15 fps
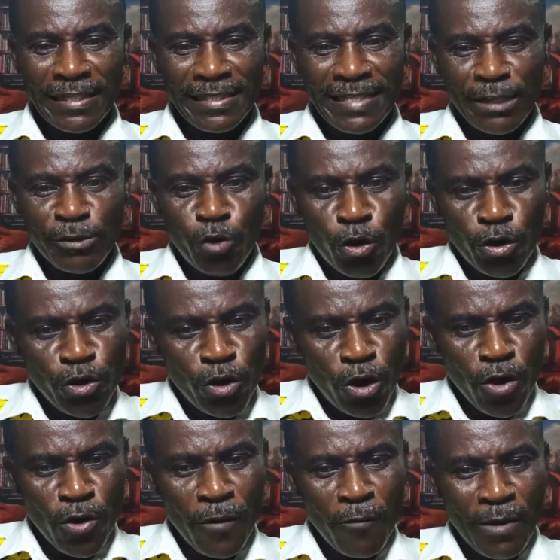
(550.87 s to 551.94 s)
the
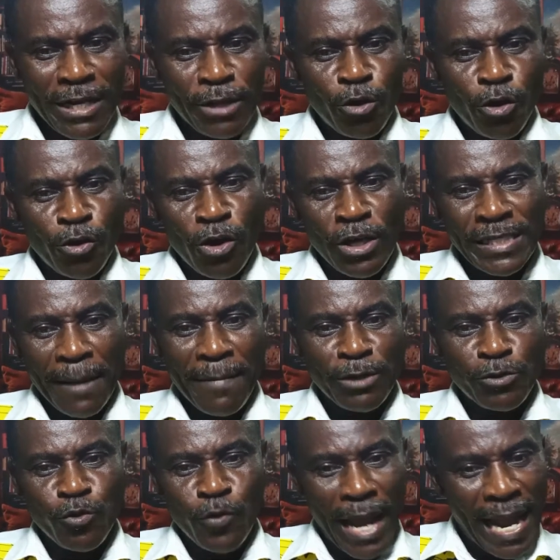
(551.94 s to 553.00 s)
Tokyo, when the Tokyo is
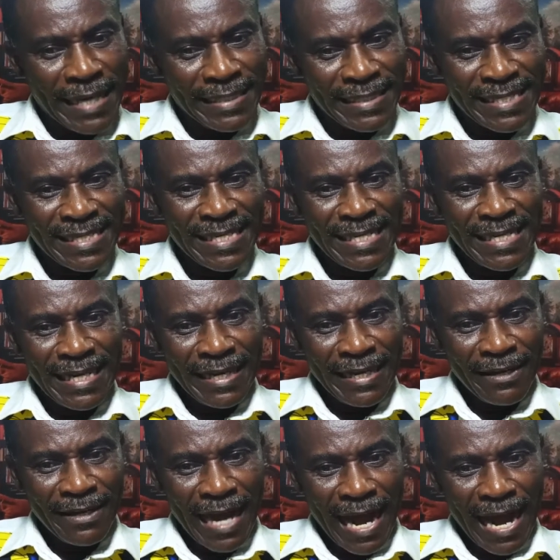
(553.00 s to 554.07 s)
about to end
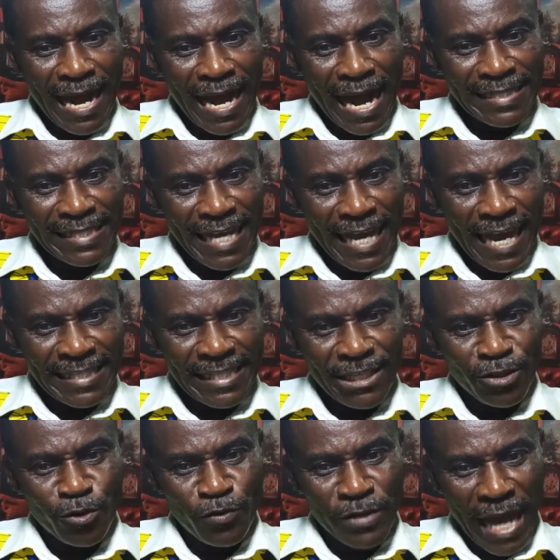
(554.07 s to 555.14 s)
at
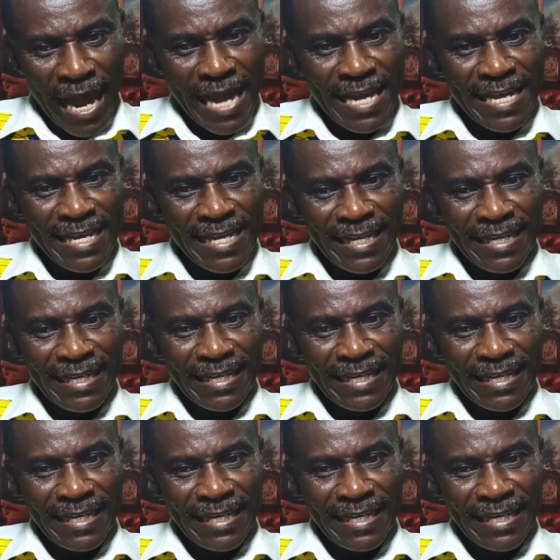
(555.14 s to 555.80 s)
8 to 9,